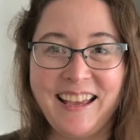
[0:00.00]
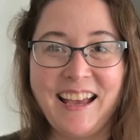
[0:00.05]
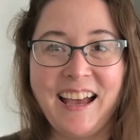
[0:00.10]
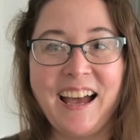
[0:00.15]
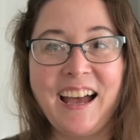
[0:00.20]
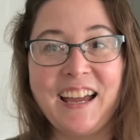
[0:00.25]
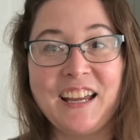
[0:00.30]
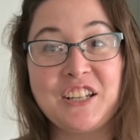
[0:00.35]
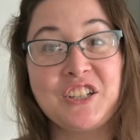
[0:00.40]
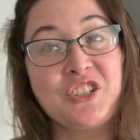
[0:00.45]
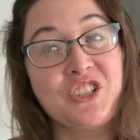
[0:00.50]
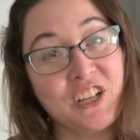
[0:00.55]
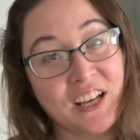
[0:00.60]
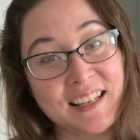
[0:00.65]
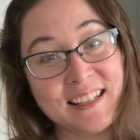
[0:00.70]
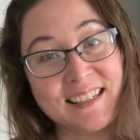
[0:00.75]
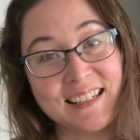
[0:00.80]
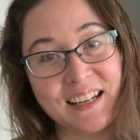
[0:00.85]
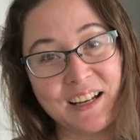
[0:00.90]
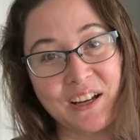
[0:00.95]
I
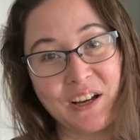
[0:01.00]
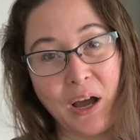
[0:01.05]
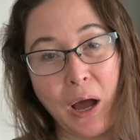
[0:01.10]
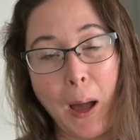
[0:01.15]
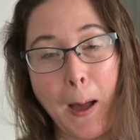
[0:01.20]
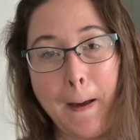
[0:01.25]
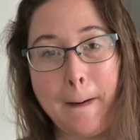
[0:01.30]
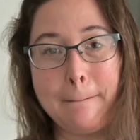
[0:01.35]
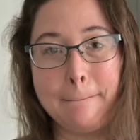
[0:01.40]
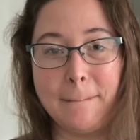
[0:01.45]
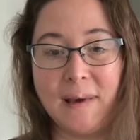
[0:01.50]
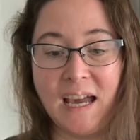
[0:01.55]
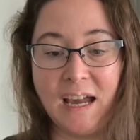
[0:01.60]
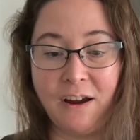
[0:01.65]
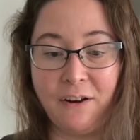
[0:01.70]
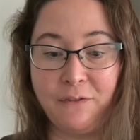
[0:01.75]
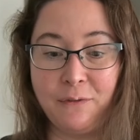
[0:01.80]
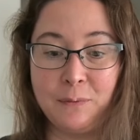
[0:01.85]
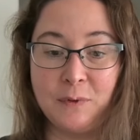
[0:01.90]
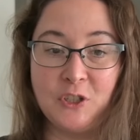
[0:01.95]
just got
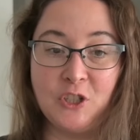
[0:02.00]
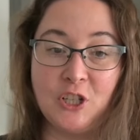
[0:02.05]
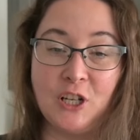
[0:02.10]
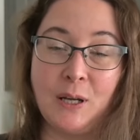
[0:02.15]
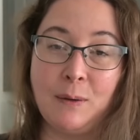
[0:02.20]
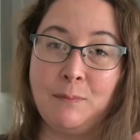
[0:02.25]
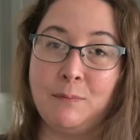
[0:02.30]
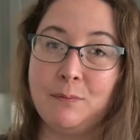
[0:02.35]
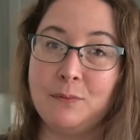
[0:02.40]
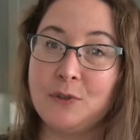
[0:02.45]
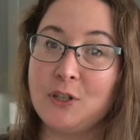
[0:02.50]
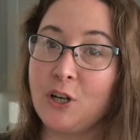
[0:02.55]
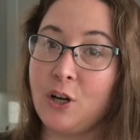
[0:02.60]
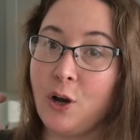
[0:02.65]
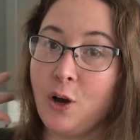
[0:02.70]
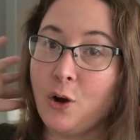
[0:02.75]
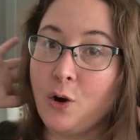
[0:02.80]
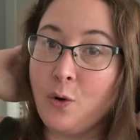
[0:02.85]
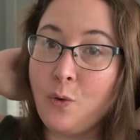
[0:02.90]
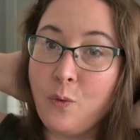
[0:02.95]
back from the gym, took
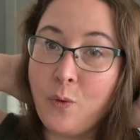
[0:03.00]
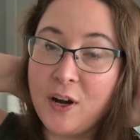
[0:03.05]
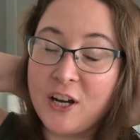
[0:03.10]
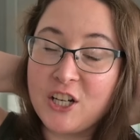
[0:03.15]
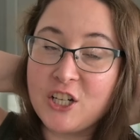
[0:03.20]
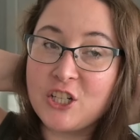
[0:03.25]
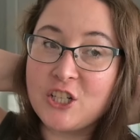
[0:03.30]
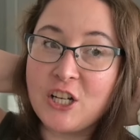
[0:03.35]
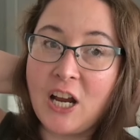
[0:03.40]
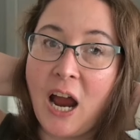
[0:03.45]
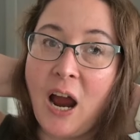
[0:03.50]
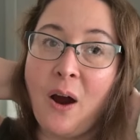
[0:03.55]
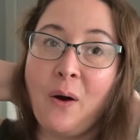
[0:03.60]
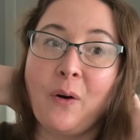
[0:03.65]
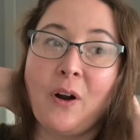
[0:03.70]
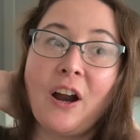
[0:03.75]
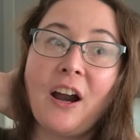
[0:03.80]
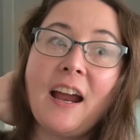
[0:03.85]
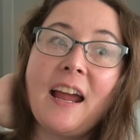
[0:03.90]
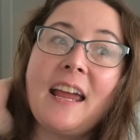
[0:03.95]
a quick
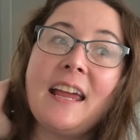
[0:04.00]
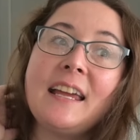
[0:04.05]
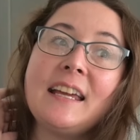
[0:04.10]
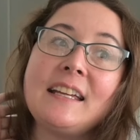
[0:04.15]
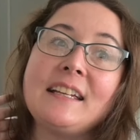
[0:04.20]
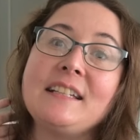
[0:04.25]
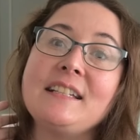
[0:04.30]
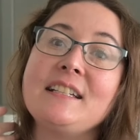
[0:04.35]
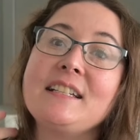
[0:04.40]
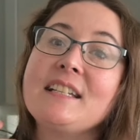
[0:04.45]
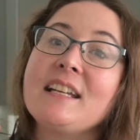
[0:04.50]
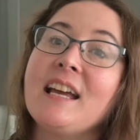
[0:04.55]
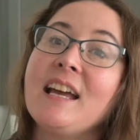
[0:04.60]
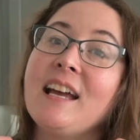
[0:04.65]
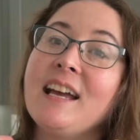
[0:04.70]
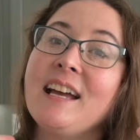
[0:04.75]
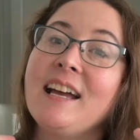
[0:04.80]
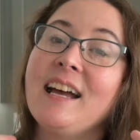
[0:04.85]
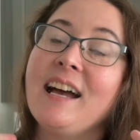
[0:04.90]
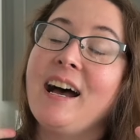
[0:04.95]
shower, and
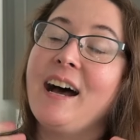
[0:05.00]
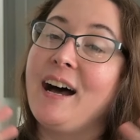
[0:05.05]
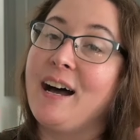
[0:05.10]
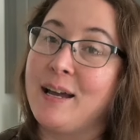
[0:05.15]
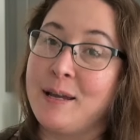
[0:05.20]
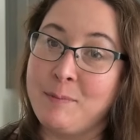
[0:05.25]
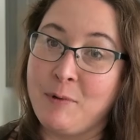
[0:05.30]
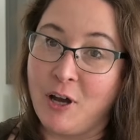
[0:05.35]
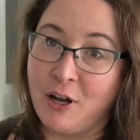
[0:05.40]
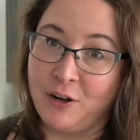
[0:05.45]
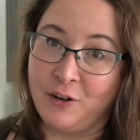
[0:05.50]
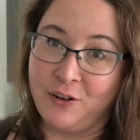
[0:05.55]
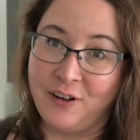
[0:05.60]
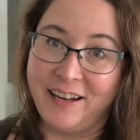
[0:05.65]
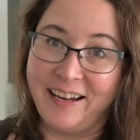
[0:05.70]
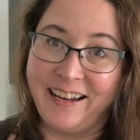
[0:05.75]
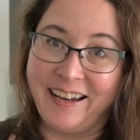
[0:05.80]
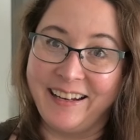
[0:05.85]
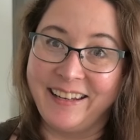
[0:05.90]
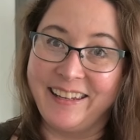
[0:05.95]
I'm
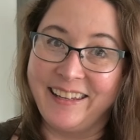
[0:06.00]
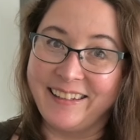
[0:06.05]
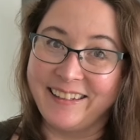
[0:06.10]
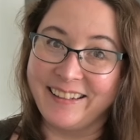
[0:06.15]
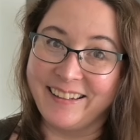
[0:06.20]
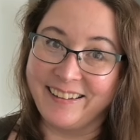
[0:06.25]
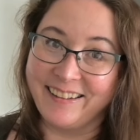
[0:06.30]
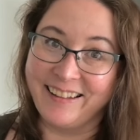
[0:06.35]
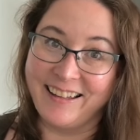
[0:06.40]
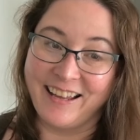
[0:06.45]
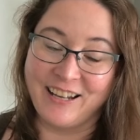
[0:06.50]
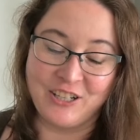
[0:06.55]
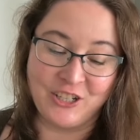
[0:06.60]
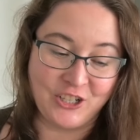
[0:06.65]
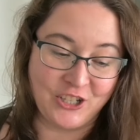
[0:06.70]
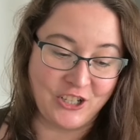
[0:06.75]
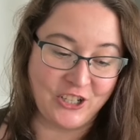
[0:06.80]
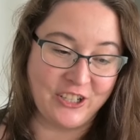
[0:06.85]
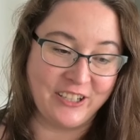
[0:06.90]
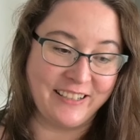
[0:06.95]
hungry. I need
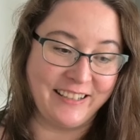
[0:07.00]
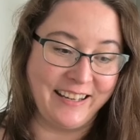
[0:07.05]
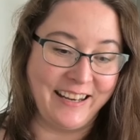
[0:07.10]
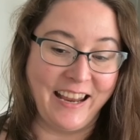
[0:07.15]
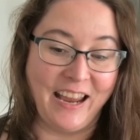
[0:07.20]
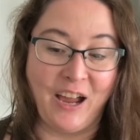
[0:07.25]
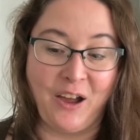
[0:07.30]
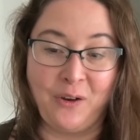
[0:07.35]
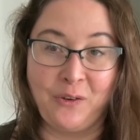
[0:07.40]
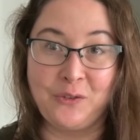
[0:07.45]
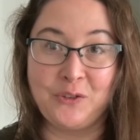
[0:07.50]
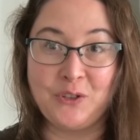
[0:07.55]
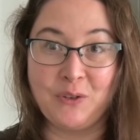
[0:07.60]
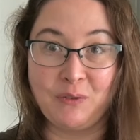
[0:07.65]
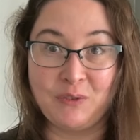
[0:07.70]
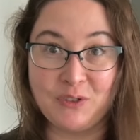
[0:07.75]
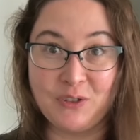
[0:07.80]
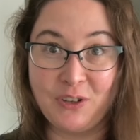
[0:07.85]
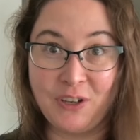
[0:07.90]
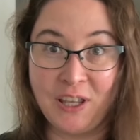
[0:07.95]
lunch now. So I
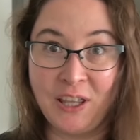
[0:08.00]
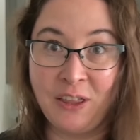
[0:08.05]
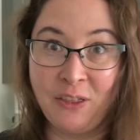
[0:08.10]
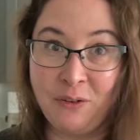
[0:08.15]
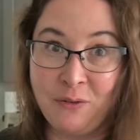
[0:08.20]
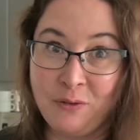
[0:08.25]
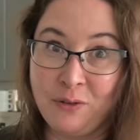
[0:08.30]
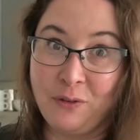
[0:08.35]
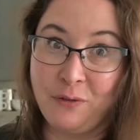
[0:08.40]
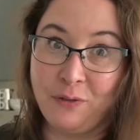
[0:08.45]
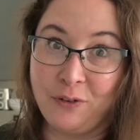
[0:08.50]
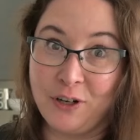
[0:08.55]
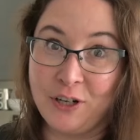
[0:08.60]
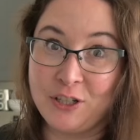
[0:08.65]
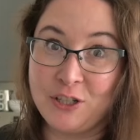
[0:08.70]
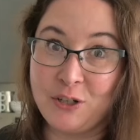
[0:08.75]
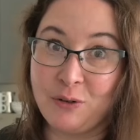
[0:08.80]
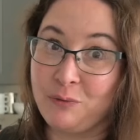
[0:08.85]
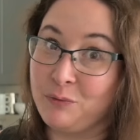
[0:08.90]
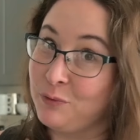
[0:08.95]
was looking through the
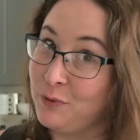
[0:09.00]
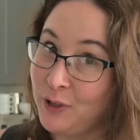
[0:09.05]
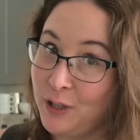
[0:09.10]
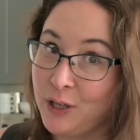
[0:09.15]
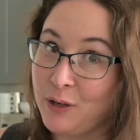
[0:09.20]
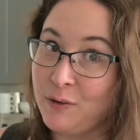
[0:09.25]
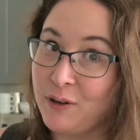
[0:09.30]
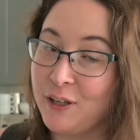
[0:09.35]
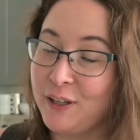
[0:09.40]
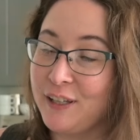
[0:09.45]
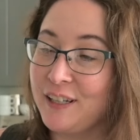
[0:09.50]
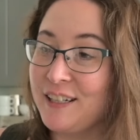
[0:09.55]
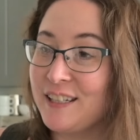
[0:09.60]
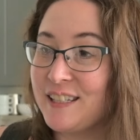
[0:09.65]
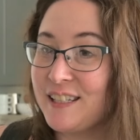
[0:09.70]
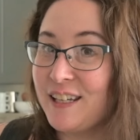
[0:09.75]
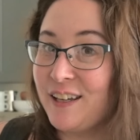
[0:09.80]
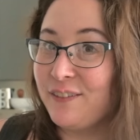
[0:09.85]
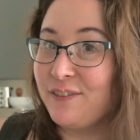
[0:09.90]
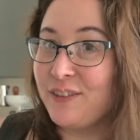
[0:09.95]
fridge really quickly to
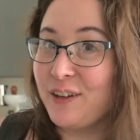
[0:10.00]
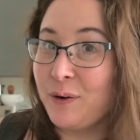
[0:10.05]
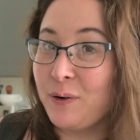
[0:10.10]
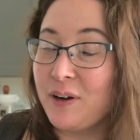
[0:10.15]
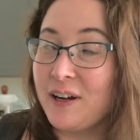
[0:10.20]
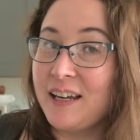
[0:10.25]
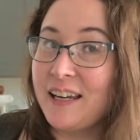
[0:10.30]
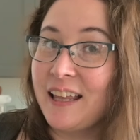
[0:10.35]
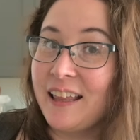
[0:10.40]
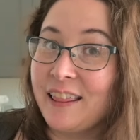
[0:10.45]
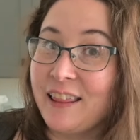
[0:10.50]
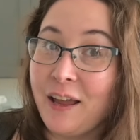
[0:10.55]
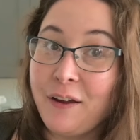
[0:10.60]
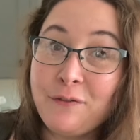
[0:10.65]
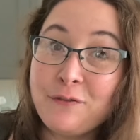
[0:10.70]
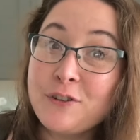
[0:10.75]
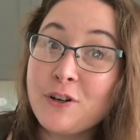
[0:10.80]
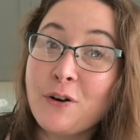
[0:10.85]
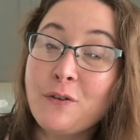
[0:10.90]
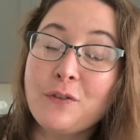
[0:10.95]
see if there were any
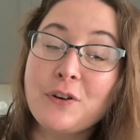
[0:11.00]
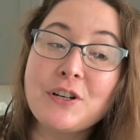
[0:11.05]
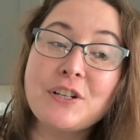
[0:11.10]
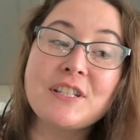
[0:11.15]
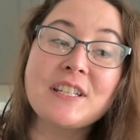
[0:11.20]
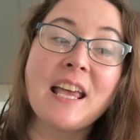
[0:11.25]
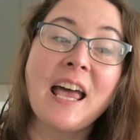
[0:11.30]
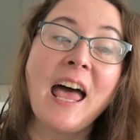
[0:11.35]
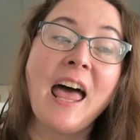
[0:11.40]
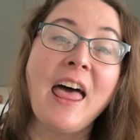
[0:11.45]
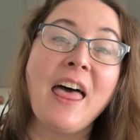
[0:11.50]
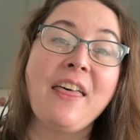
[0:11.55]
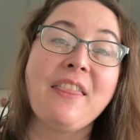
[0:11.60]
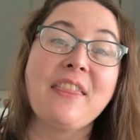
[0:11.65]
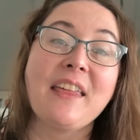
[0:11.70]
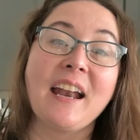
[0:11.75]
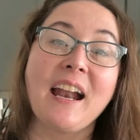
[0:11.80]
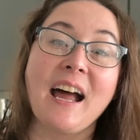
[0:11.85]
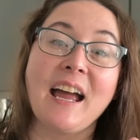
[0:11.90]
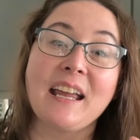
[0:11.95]
leftovers
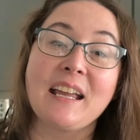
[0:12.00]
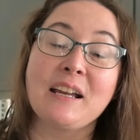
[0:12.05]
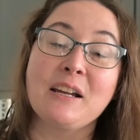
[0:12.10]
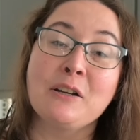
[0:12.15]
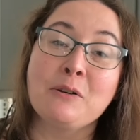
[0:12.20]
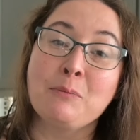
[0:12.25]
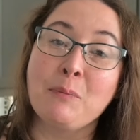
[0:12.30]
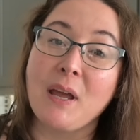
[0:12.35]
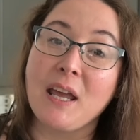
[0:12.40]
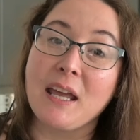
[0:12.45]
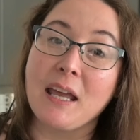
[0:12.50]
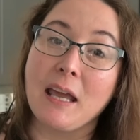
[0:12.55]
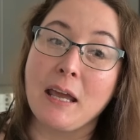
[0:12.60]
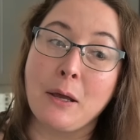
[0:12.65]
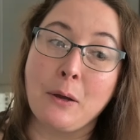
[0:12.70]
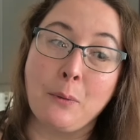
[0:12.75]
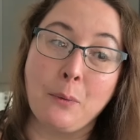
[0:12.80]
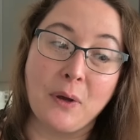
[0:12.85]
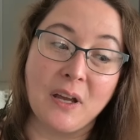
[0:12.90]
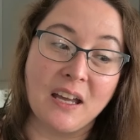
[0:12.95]
that I could make a
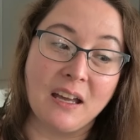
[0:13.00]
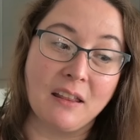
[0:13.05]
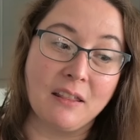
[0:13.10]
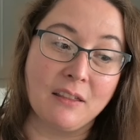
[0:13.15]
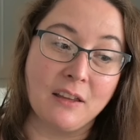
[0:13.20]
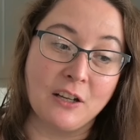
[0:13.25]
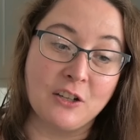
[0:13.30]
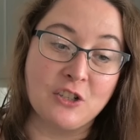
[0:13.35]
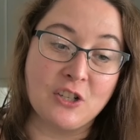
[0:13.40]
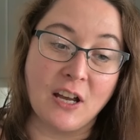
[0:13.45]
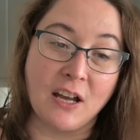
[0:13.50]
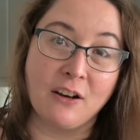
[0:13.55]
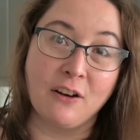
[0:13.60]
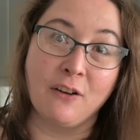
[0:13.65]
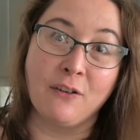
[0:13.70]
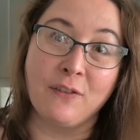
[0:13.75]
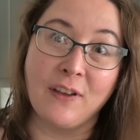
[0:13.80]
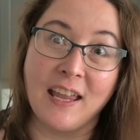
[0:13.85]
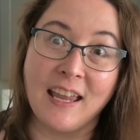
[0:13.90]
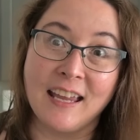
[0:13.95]
quick lunch out
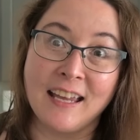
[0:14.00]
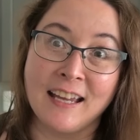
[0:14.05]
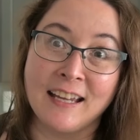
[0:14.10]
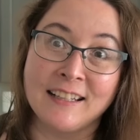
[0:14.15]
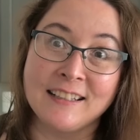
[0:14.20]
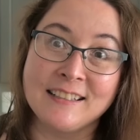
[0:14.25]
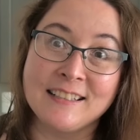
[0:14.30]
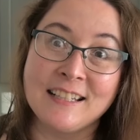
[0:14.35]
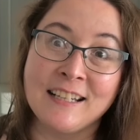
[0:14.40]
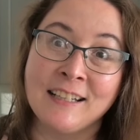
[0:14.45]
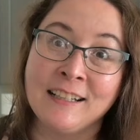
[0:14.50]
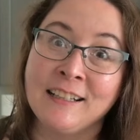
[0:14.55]
of, and